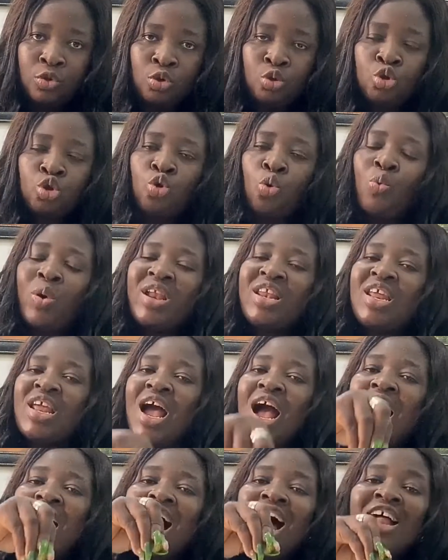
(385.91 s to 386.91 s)
So when they
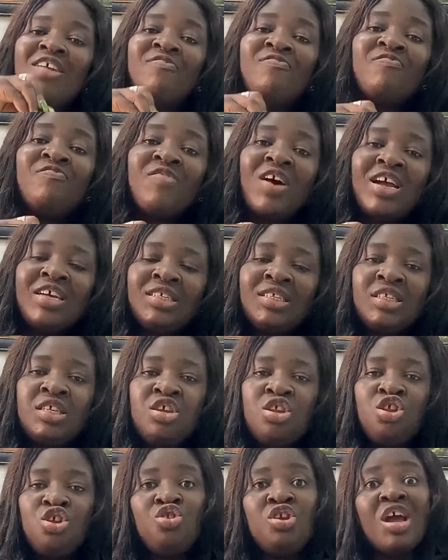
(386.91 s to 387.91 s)
are
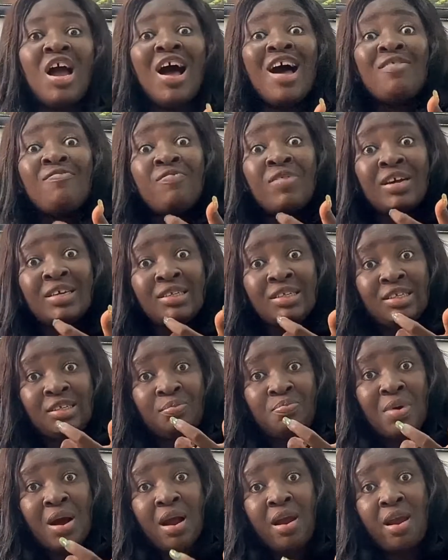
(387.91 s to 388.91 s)
advising you, their advice is
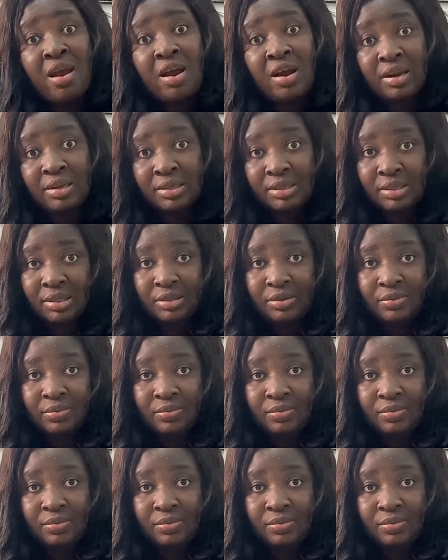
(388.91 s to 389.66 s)
biased.